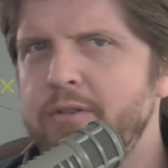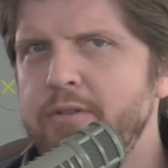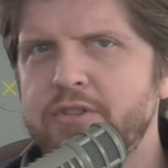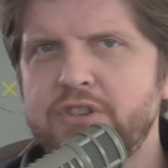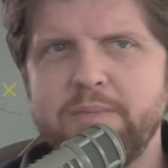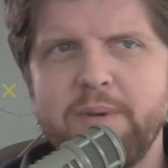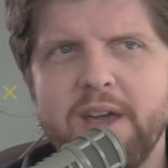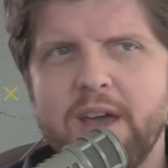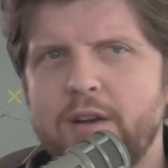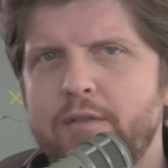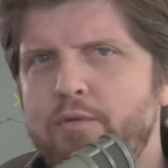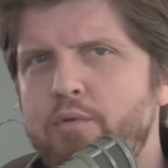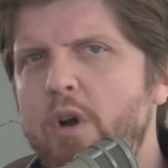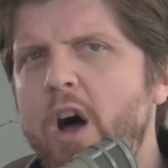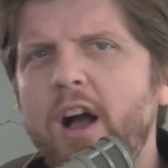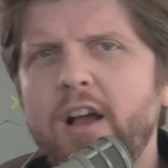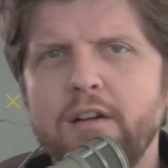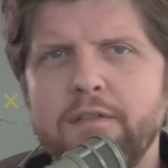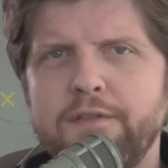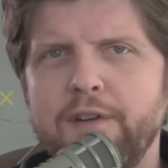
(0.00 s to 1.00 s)
used to be kind of
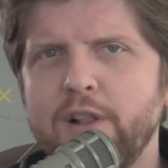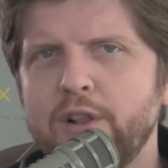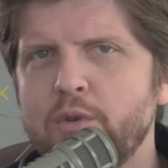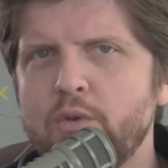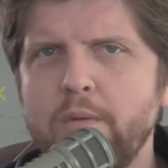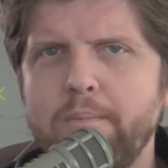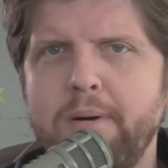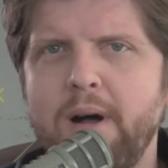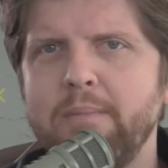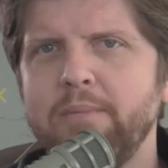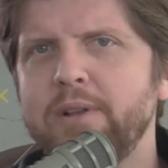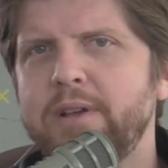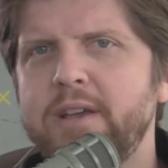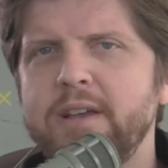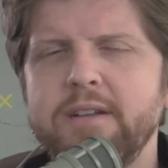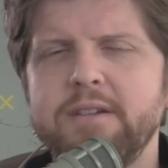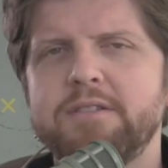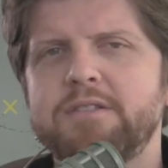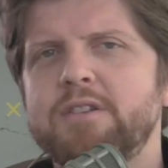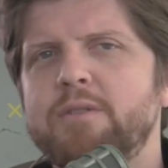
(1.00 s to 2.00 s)
Rockefeller
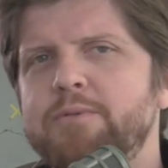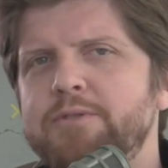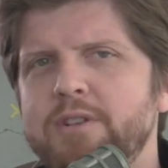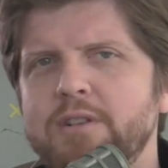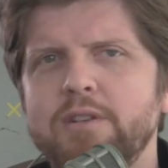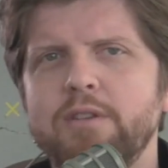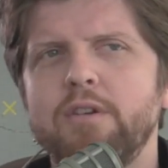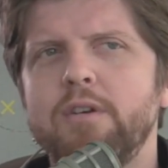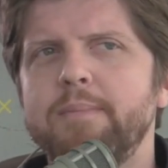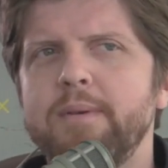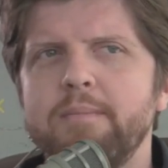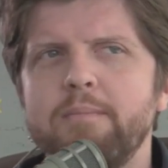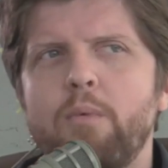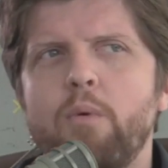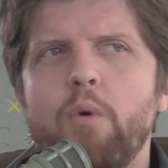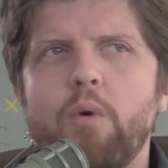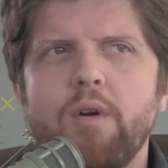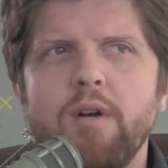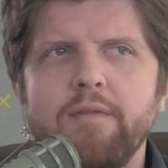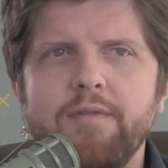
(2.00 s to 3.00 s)
Republicans. There was a little bit
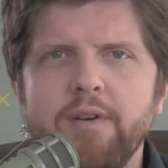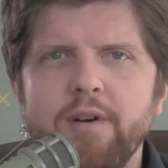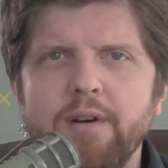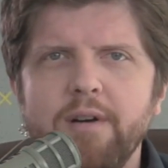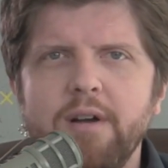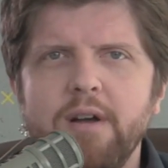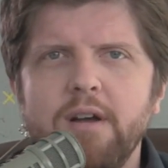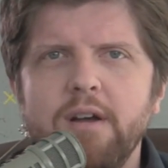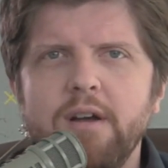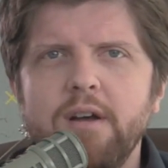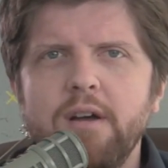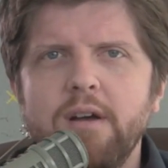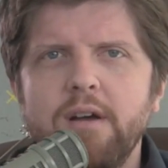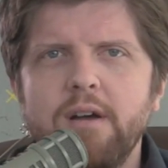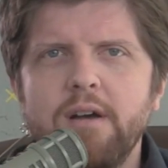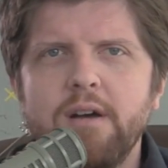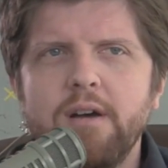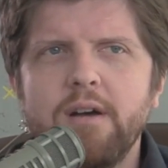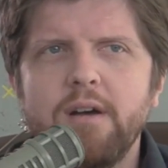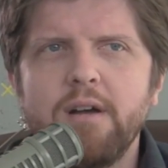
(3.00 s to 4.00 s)
more of a.
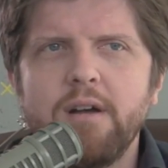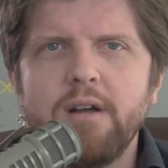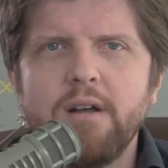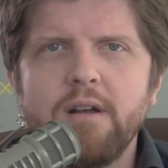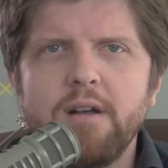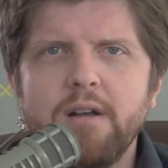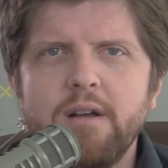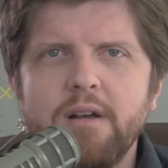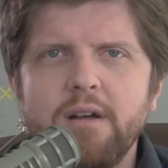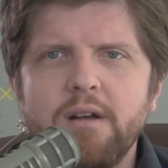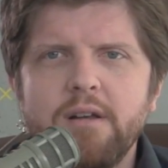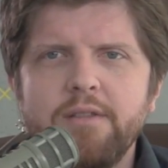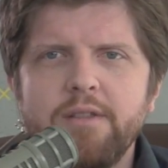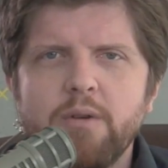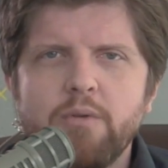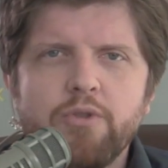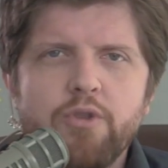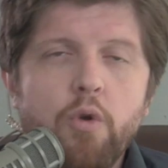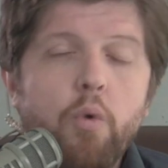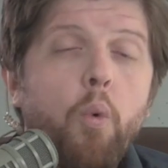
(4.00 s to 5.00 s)

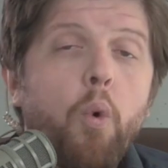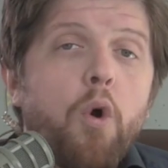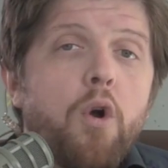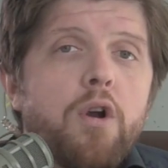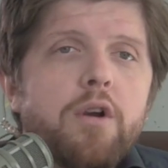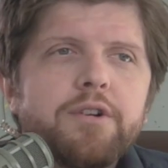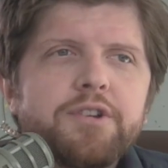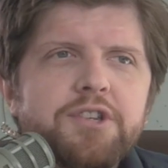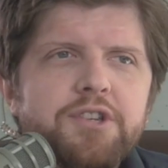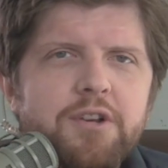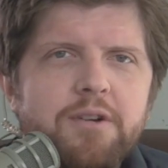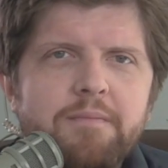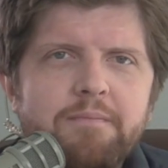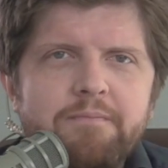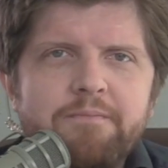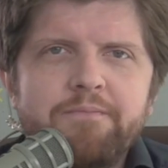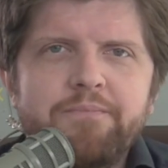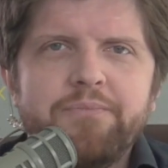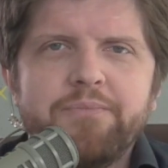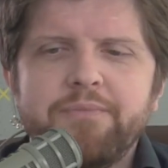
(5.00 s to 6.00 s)
There, there were
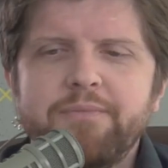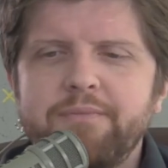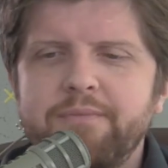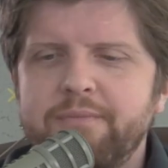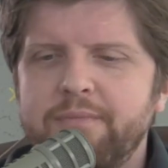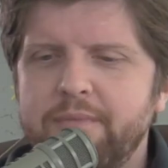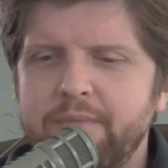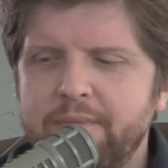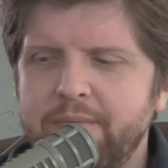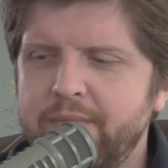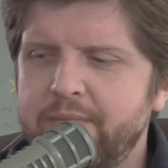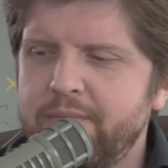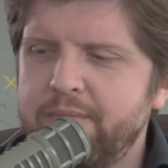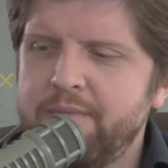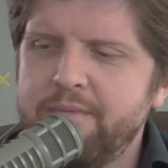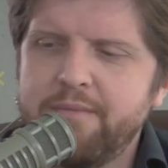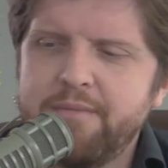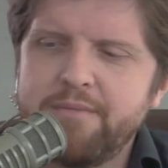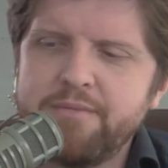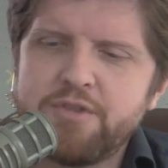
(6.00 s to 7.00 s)
some
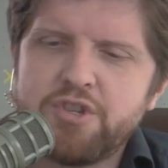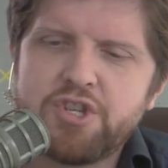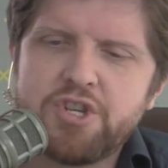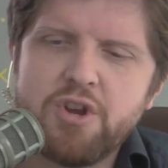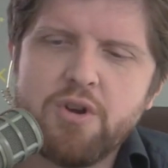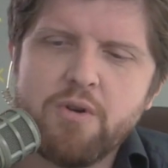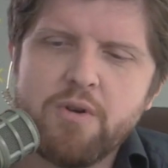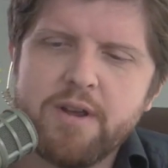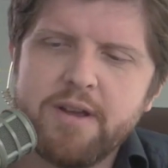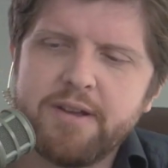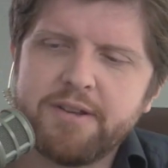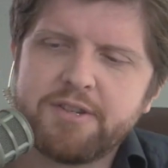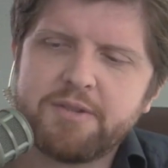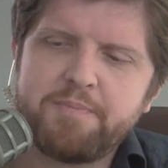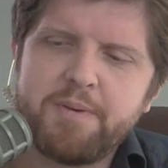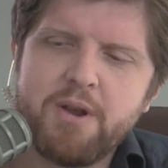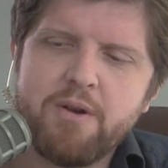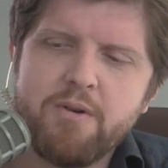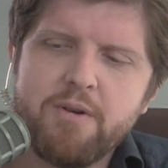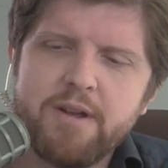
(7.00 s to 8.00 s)
serious
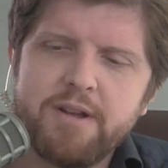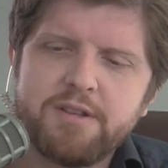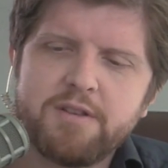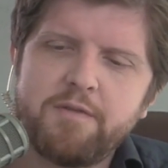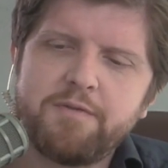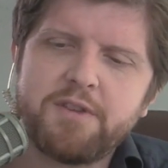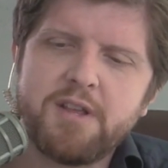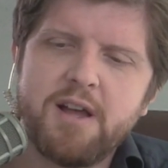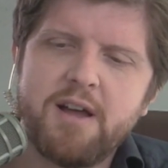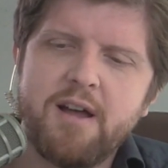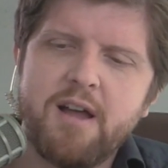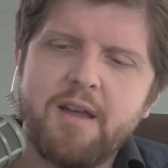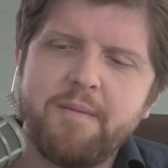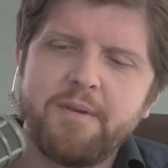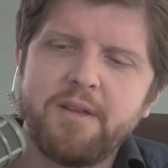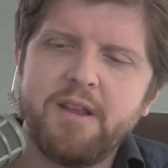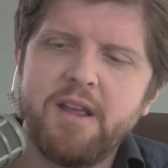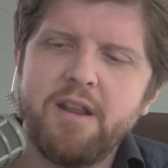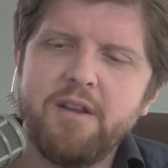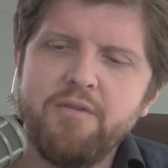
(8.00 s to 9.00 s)
periods of time
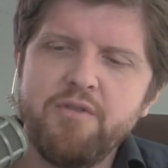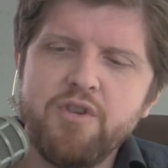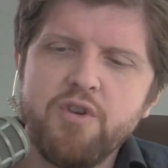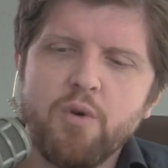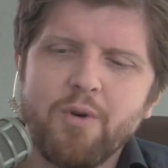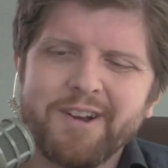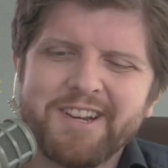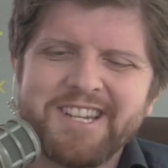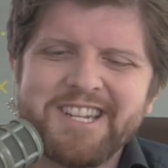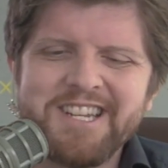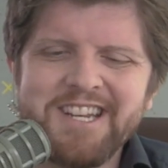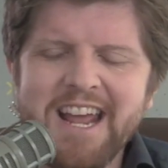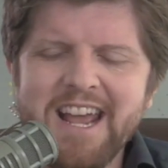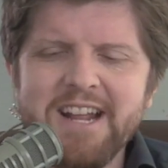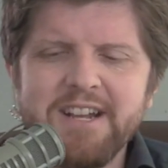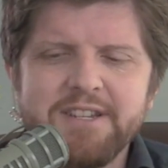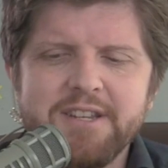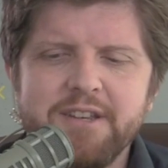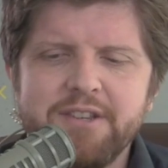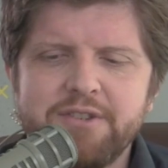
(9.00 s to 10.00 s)
in, in New York
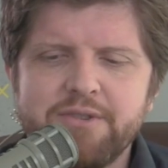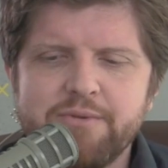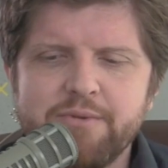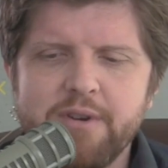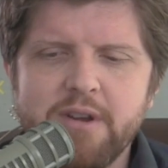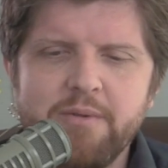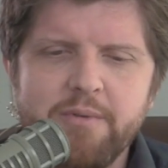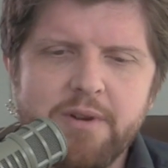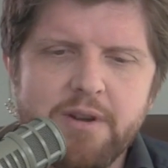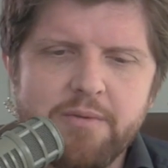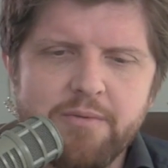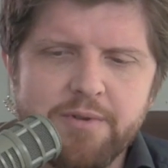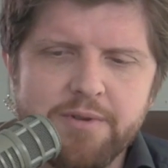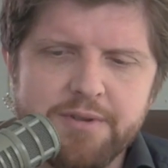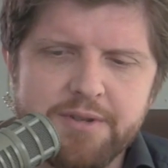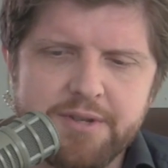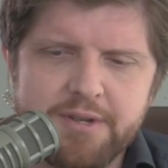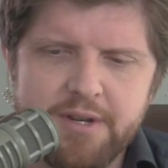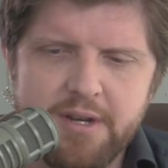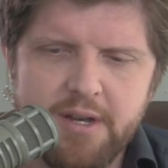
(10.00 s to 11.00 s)
State's history when it
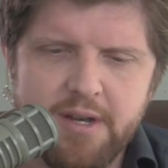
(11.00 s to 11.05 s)
was